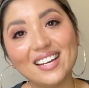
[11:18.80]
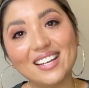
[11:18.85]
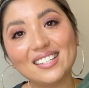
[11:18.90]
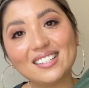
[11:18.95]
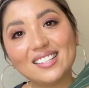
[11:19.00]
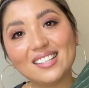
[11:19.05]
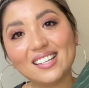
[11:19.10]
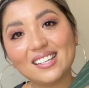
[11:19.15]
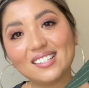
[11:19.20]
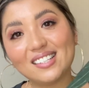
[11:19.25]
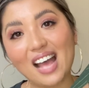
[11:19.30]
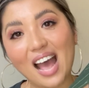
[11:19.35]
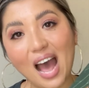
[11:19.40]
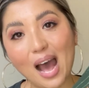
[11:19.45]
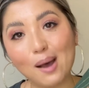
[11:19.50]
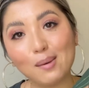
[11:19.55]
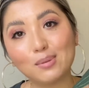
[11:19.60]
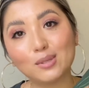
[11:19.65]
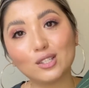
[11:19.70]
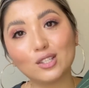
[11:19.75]
this
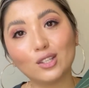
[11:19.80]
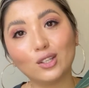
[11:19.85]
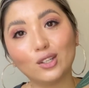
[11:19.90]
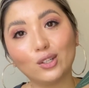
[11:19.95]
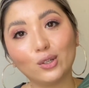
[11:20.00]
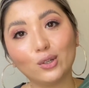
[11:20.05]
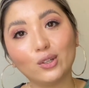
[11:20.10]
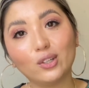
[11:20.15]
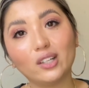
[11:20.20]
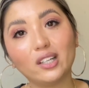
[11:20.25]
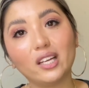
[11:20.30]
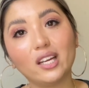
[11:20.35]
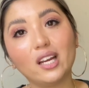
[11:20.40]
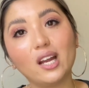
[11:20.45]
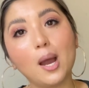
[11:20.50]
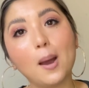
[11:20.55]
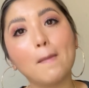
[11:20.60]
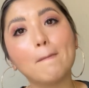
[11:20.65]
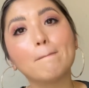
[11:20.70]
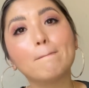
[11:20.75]
absolutely
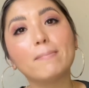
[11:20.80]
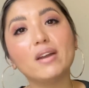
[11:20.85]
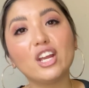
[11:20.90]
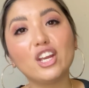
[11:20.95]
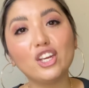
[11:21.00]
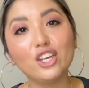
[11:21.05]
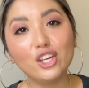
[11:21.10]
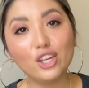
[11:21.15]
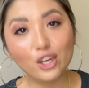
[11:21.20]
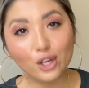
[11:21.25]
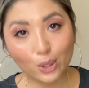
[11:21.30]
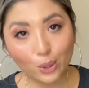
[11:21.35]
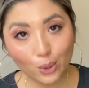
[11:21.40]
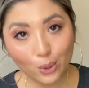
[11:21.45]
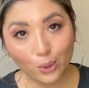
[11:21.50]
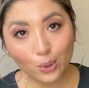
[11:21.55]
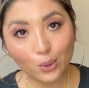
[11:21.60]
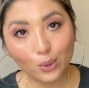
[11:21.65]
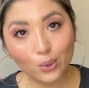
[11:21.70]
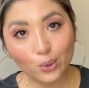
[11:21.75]

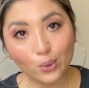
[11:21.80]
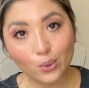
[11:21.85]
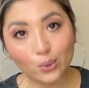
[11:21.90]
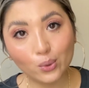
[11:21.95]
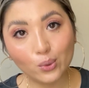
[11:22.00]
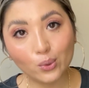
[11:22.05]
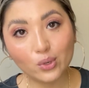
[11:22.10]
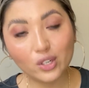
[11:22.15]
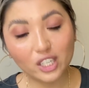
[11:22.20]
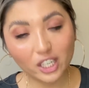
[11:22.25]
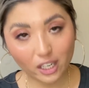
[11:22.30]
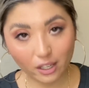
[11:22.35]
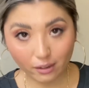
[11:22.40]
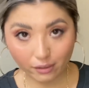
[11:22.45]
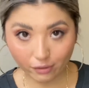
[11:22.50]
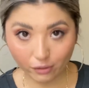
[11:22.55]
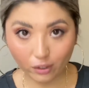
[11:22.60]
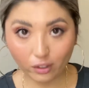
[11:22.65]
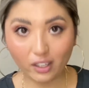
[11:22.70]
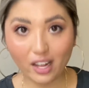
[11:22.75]

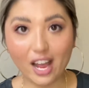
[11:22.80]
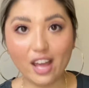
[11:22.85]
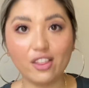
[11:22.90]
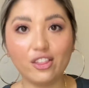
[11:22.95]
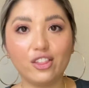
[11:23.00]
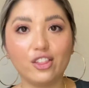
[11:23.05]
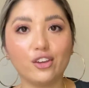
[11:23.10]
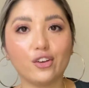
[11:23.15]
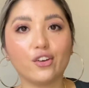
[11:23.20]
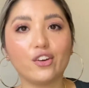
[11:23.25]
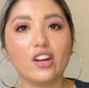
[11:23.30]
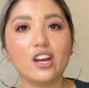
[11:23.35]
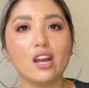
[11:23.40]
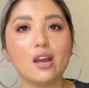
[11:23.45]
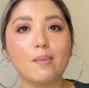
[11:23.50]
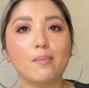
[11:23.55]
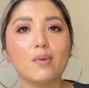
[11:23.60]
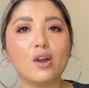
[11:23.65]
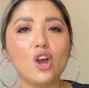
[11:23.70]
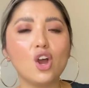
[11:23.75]
beautiful
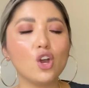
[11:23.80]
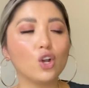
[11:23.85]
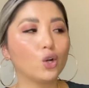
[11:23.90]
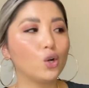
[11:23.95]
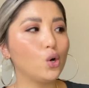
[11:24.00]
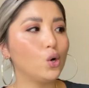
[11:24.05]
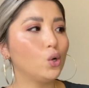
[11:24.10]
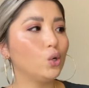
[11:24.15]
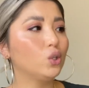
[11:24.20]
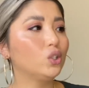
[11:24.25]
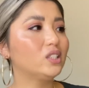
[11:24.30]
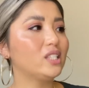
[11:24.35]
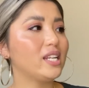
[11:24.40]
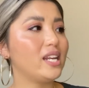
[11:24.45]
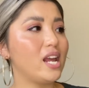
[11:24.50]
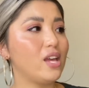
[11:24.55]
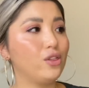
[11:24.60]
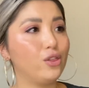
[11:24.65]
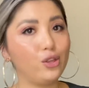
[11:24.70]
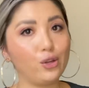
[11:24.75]
Anthurium called an
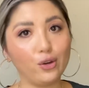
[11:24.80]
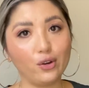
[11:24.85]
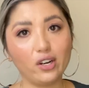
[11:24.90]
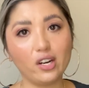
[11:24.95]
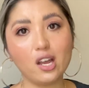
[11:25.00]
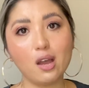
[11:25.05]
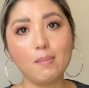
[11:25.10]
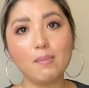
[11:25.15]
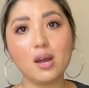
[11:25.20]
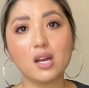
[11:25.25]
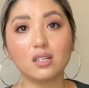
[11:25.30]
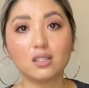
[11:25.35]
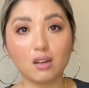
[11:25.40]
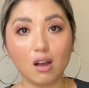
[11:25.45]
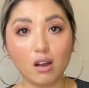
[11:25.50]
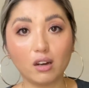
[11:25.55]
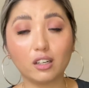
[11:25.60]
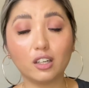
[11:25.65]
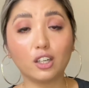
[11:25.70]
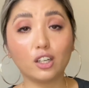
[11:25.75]
Anthurium
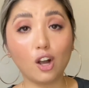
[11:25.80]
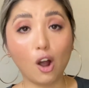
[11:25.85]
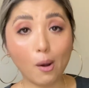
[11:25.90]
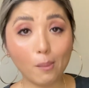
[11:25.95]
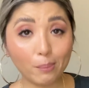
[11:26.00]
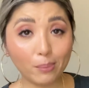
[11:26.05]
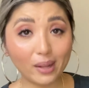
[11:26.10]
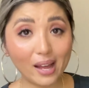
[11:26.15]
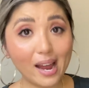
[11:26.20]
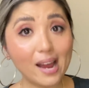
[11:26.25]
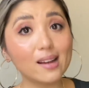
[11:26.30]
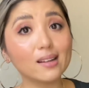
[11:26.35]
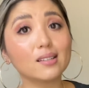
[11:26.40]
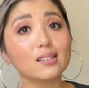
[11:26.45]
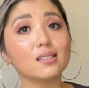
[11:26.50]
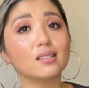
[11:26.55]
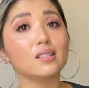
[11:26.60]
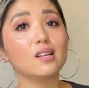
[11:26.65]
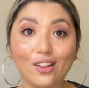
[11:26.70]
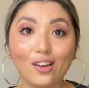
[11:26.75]
Dark
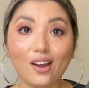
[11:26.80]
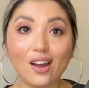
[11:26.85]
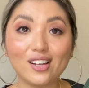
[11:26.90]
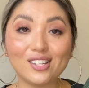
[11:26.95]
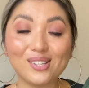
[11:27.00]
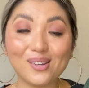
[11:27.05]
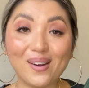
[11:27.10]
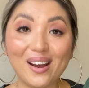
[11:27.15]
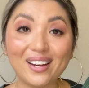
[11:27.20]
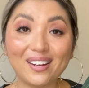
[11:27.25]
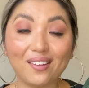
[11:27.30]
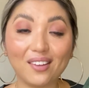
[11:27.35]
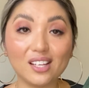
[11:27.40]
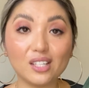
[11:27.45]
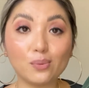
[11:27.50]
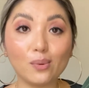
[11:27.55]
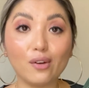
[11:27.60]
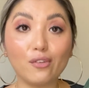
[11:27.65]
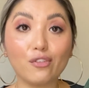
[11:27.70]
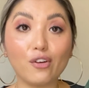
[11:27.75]
Complex. So I got
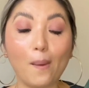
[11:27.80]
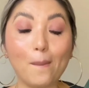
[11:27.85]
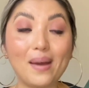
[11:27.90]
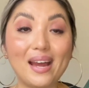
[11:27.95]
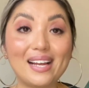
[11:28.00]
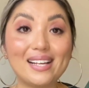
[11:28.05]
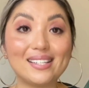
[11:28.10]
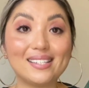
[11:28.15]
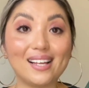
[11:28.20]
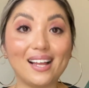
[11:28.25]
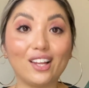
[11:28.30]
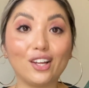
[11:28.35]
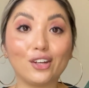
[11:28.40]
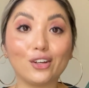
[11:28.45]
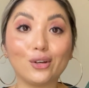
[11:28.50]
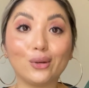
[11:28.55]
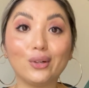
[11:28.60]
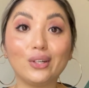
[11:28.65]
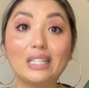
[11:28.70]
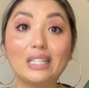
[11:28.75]
this one from a seller called